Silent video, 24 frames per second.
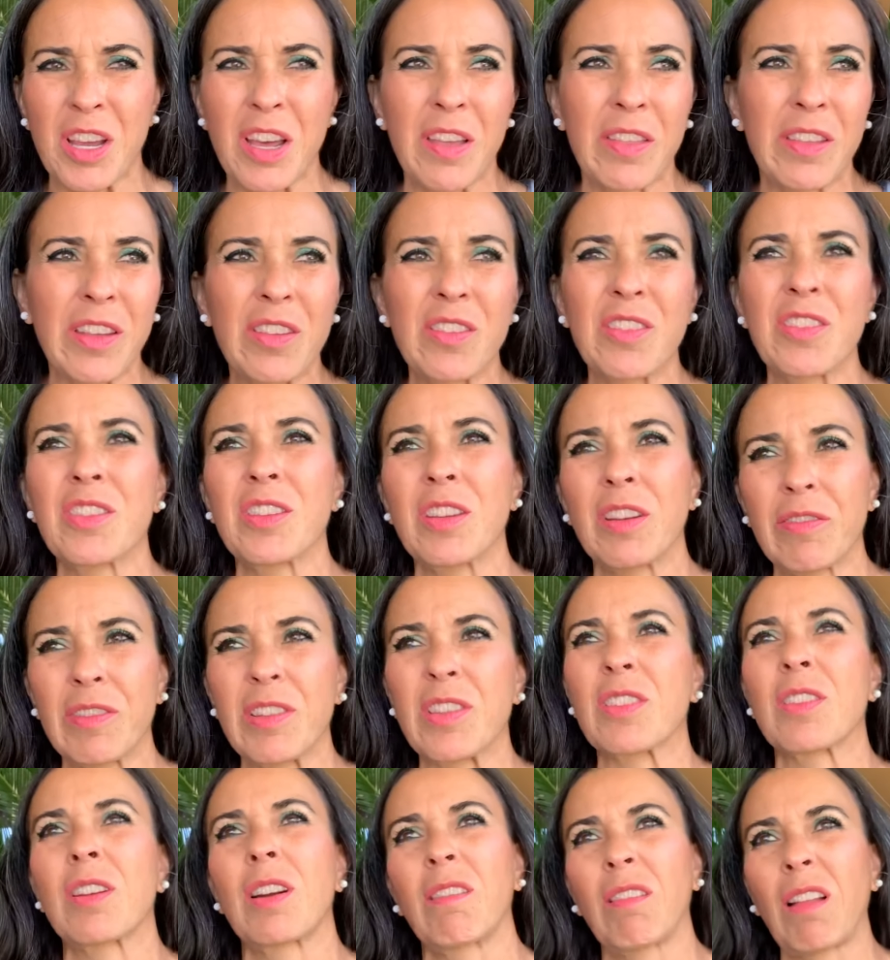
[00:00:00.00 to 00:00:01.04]
The other stuff is
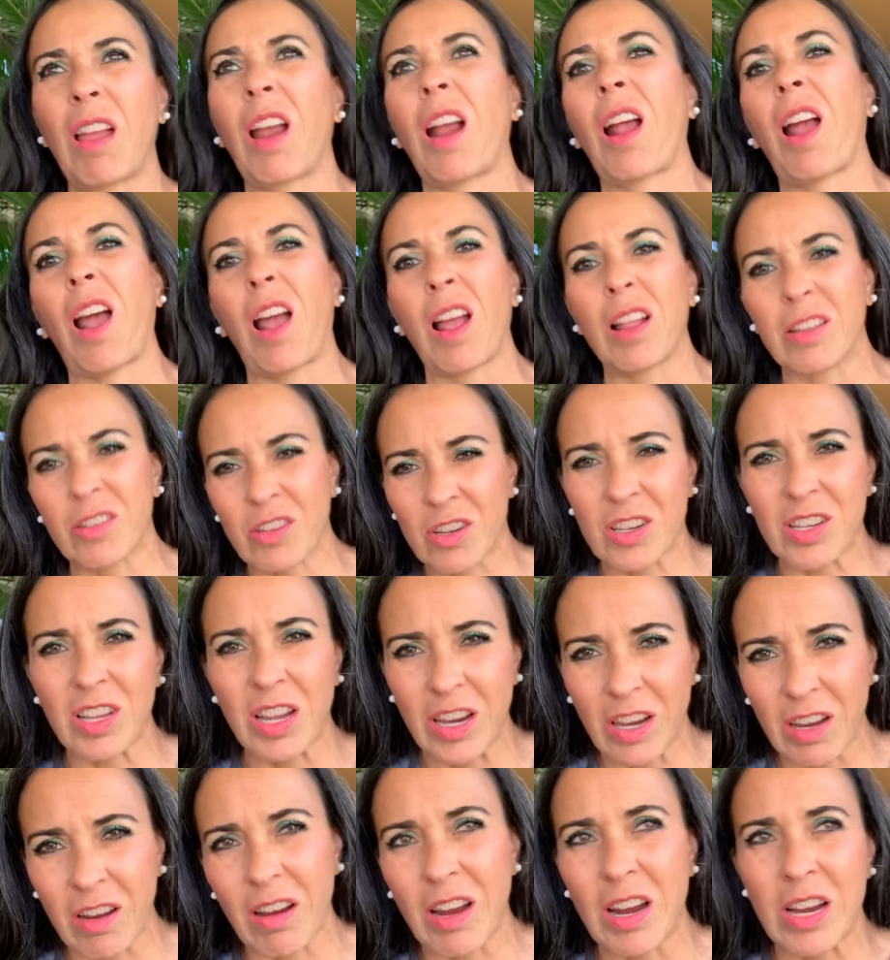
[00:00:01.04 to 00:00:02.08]
sort of like, just
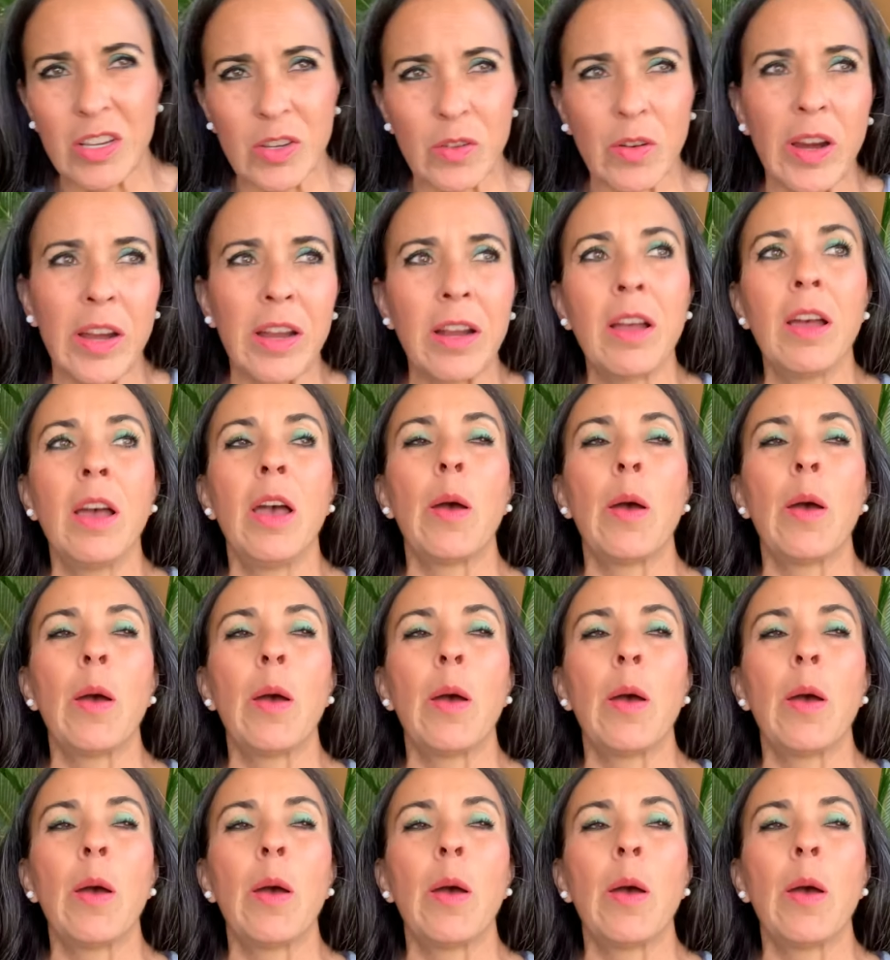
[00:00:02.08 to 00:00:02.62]
like you guys, right?